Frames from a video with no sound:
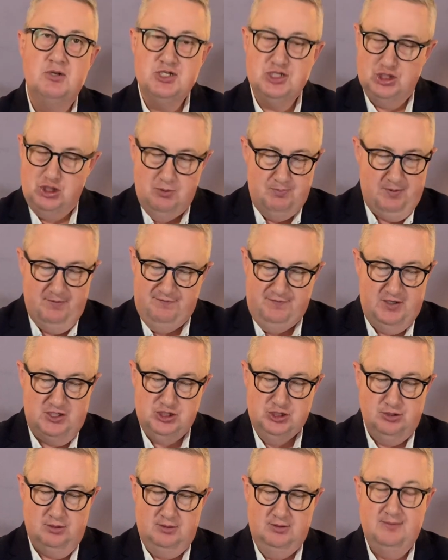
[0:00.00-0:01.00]

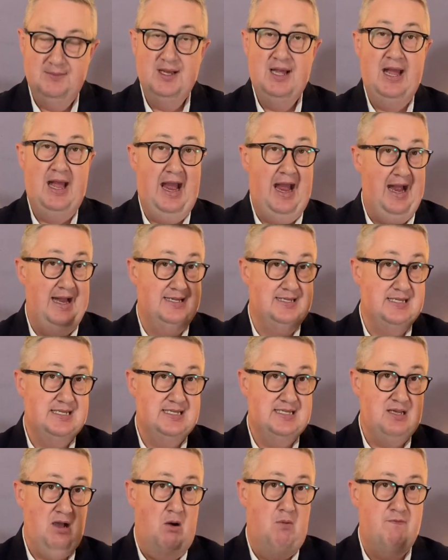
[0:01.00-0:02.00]
superficial and
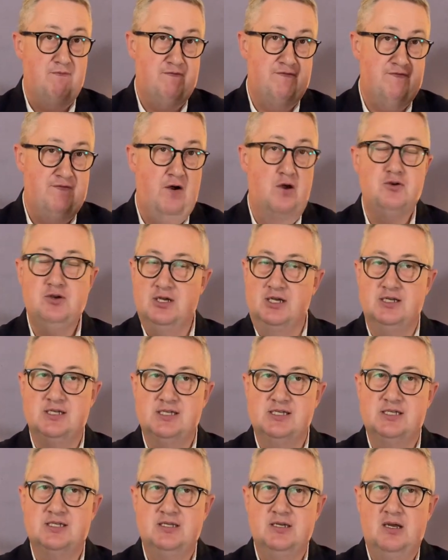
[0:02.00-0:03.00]

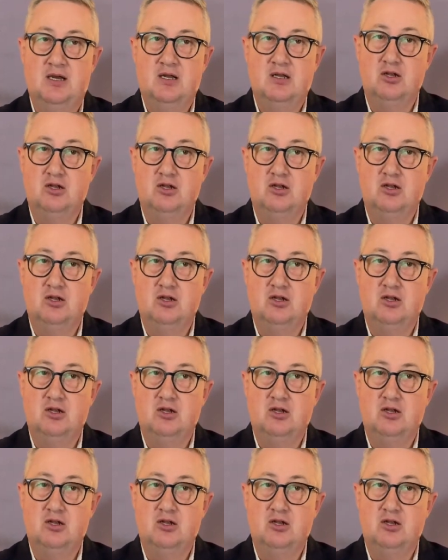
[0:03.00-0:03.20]
self-focused